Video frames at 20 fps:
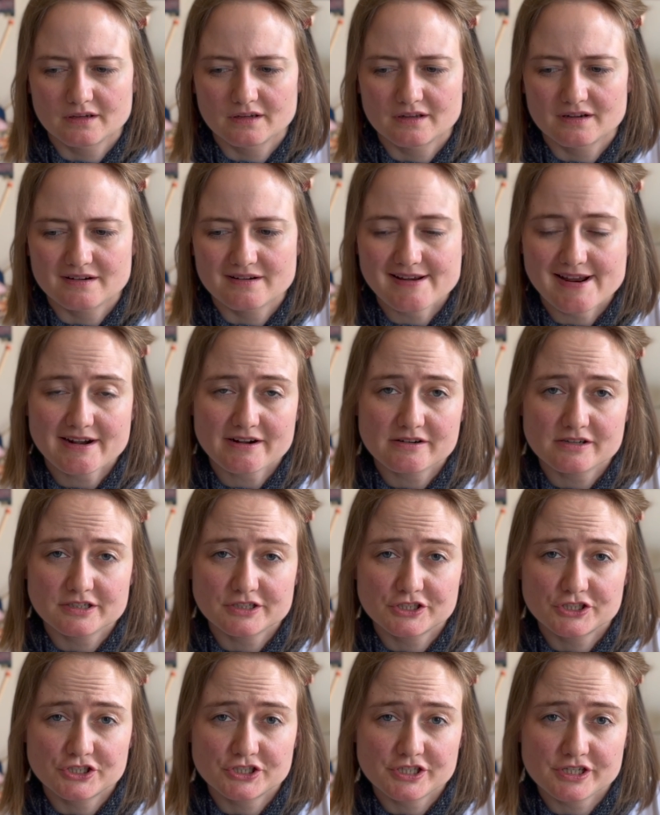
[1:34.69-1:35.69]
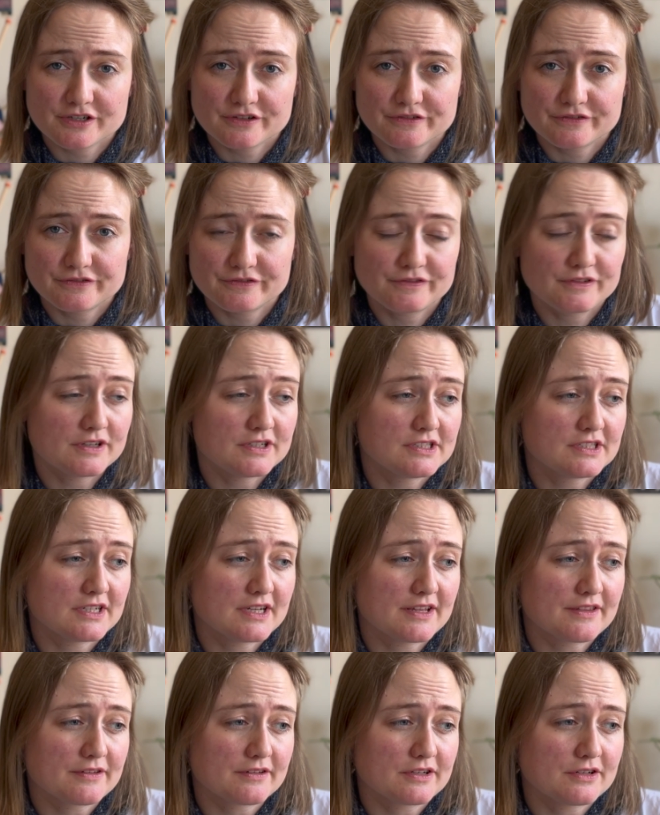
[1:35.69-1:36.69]
Neckerchief is
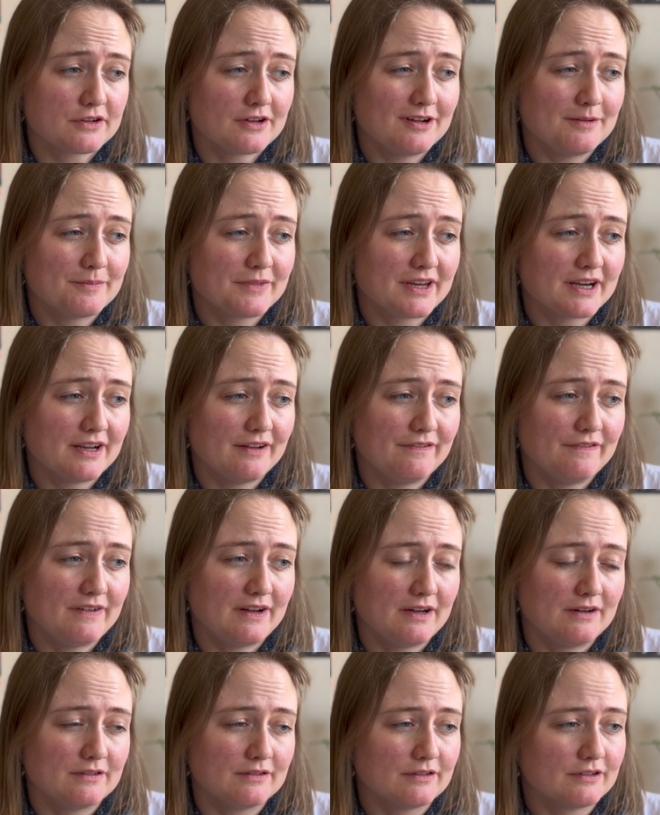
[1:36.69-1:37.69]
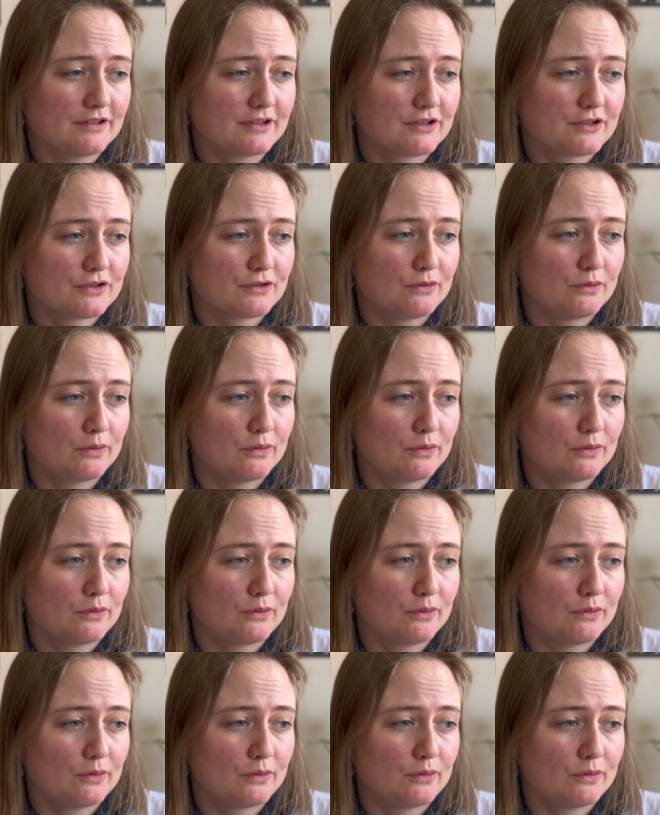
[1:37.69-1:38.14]
another term that I found,